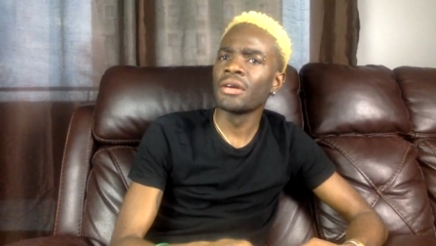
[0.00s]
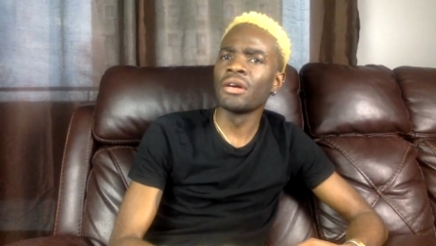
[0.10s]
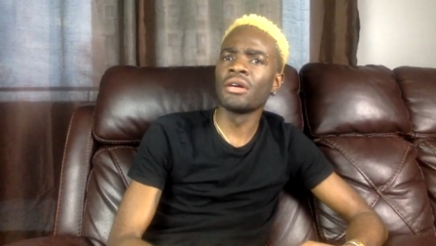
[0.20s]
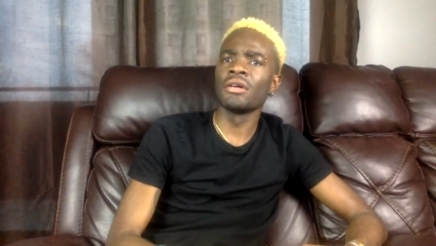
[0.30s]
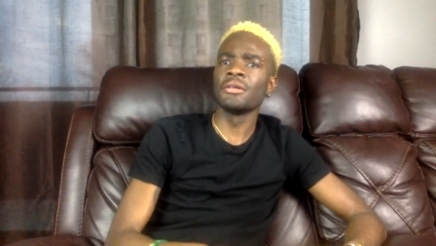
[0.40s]

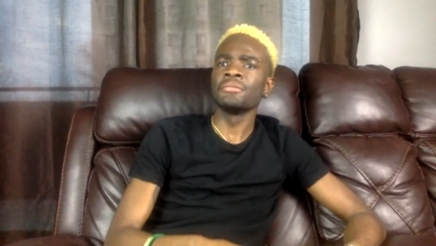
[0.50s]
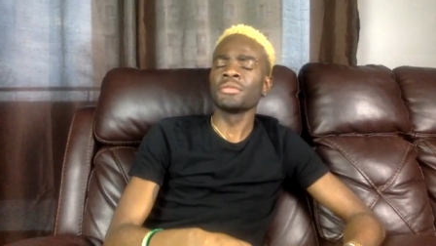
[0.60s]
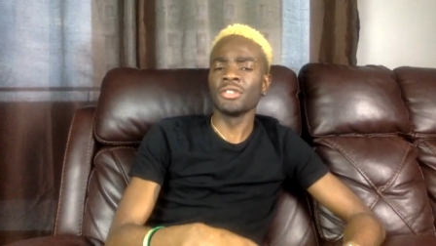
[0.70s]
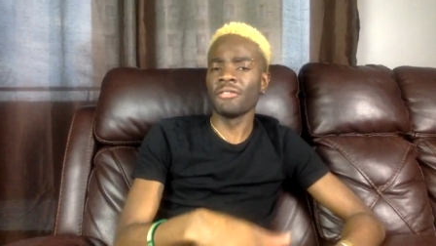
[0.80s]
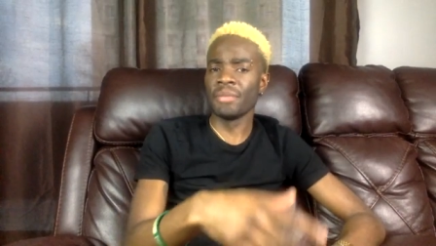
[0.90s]

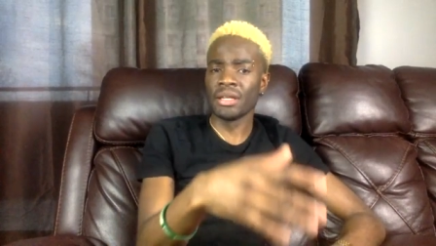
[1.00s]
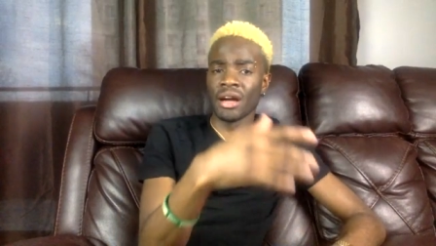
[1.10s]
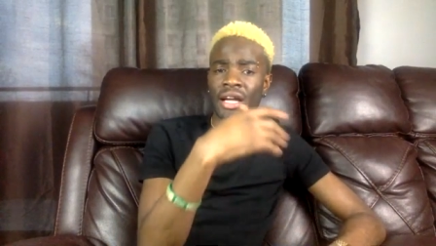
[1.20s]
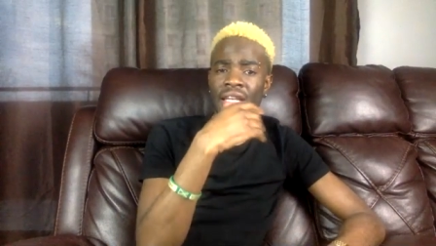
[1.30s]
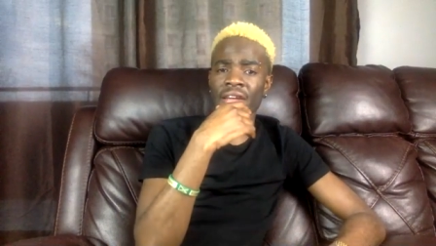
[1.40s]
Oh, you've been
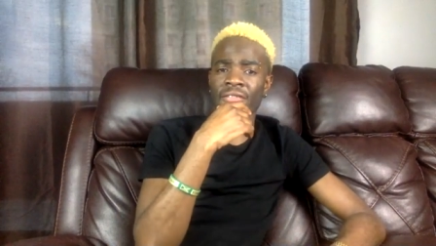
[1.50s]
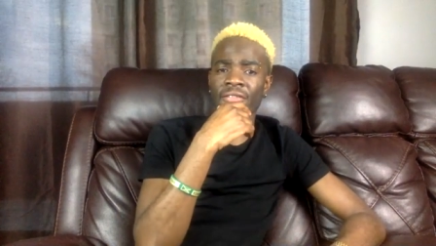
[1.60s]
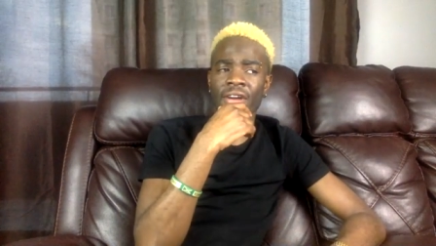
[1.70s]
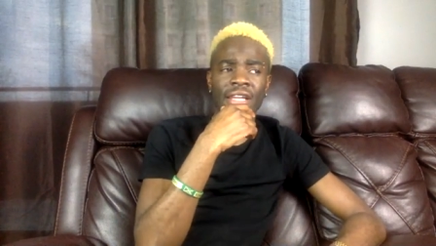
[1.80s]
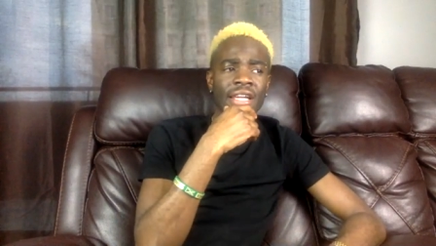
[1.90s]
on there
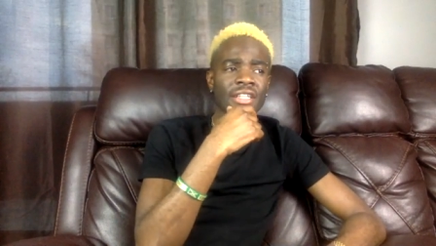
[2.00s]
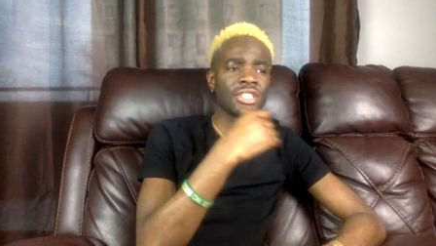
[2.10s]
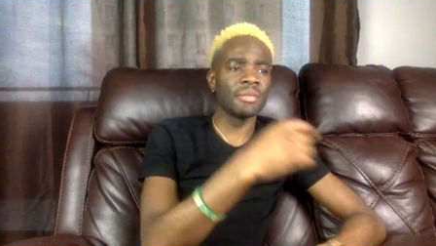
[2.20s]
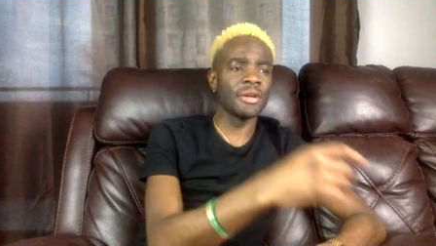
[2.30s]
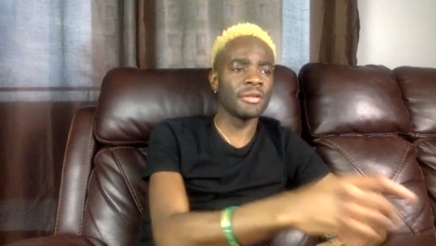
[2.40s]
for a year.
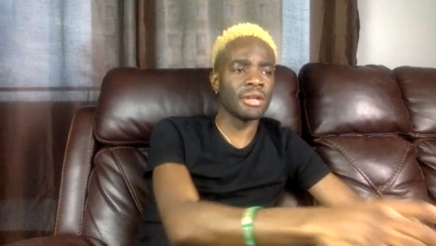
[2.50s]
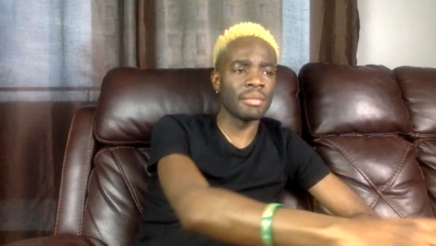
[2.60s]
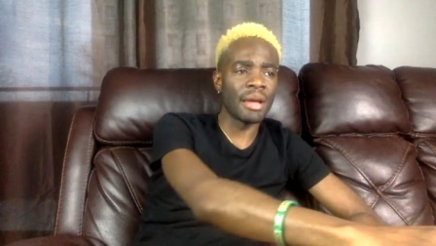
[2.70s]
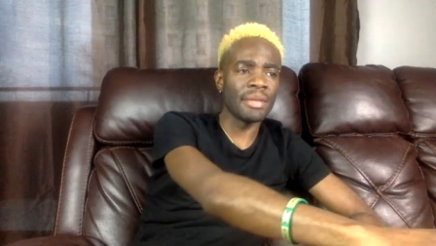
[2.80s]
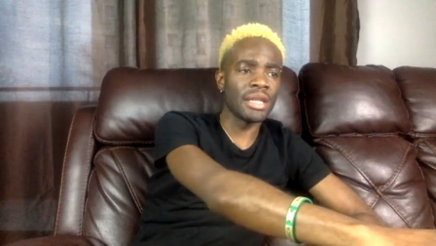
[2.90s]
Jamir, give
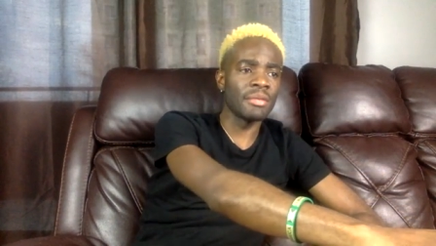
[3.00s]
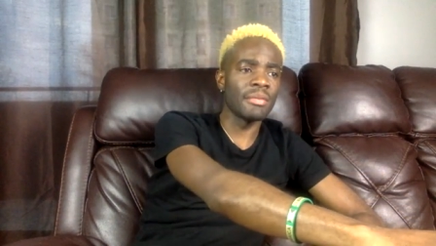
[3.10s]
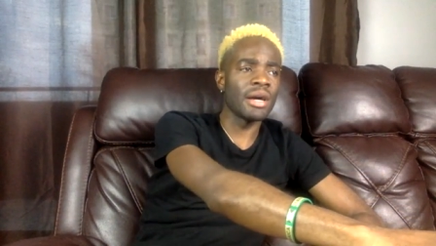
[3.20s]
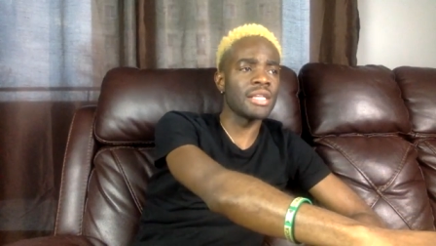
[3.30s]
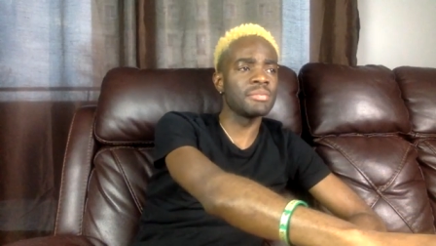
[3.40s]
me a minute, my
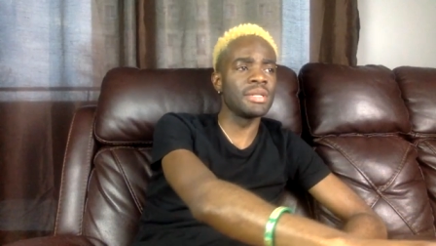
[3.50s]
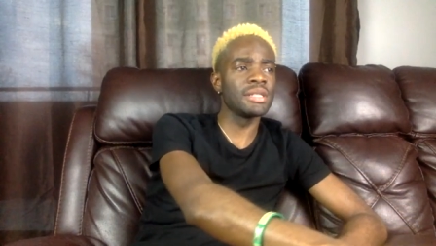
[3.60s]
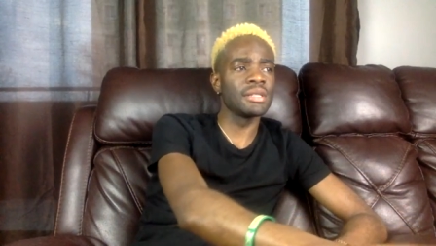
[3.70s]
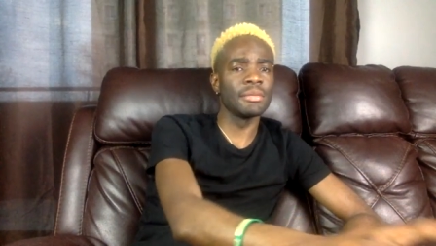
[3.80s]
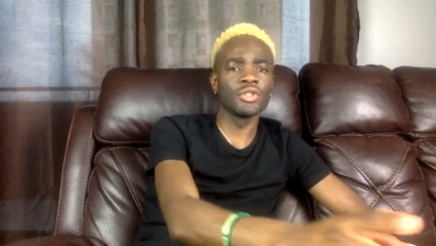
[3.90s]
boss,
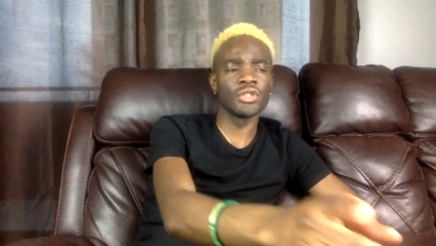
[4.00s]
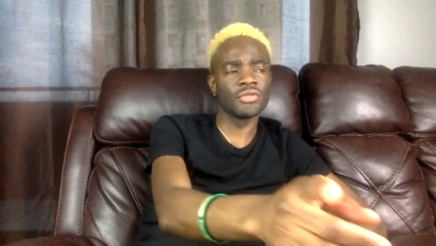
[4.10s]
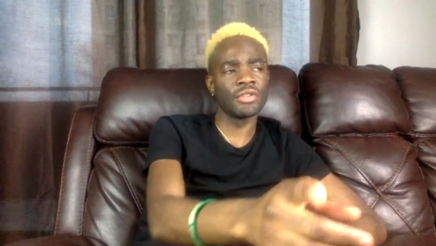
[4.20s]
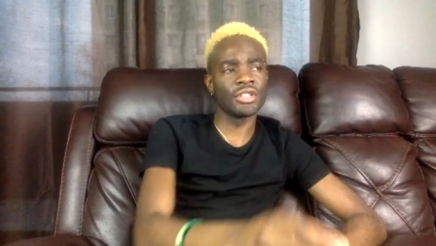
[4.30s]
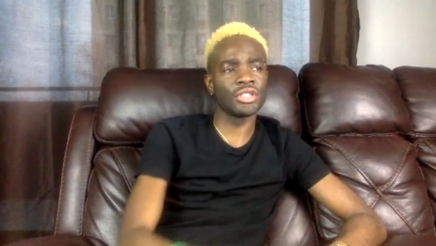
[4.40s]
please. Let me just
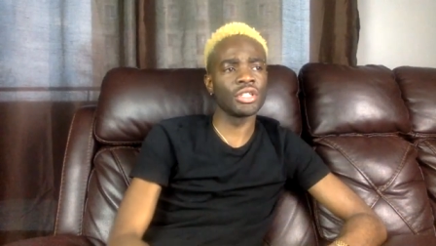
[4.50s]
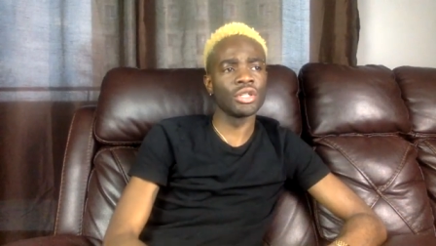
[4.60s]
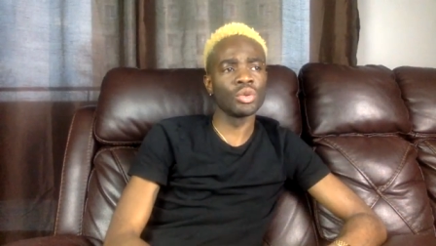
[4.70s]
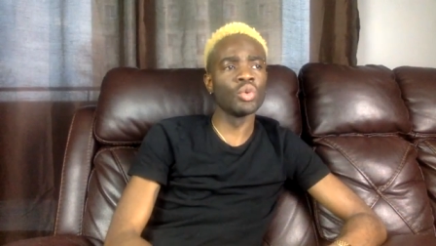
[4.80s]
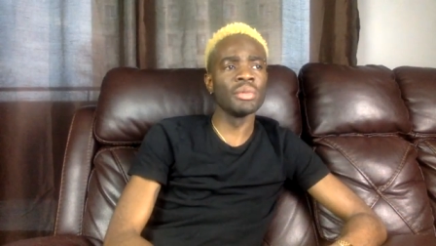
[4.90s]
mm. finish.
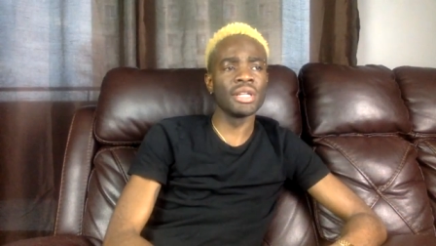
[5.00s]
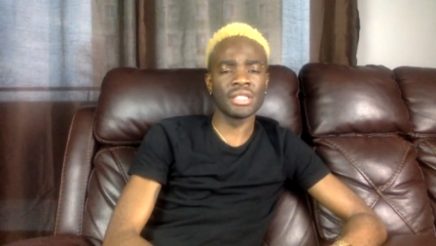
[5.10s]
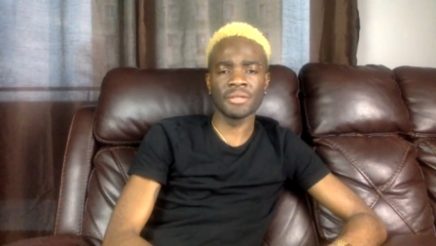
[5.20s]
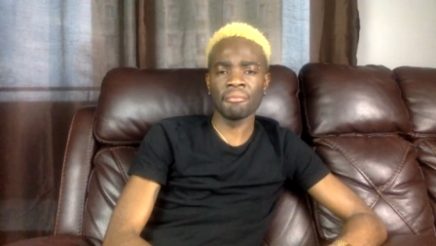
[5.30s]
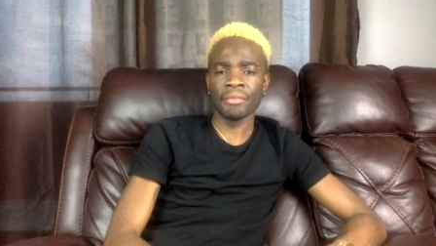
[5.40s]
Two minutes.